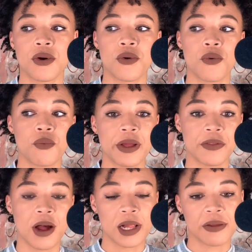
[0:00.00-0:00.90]
so
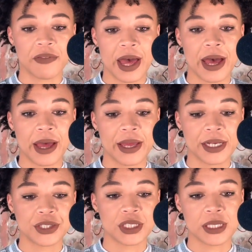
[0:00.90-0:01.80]
with all of
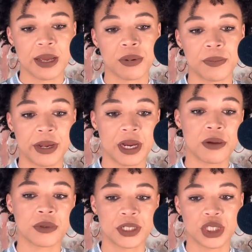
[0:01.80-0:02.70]
that, it's just like
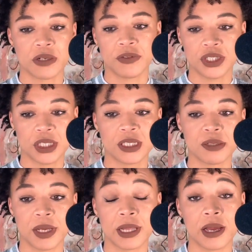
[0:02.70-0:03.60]
preparing with the shift is
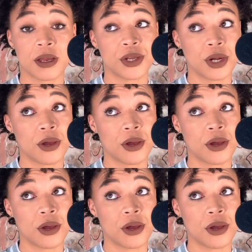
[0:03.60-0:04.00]
just to mean like,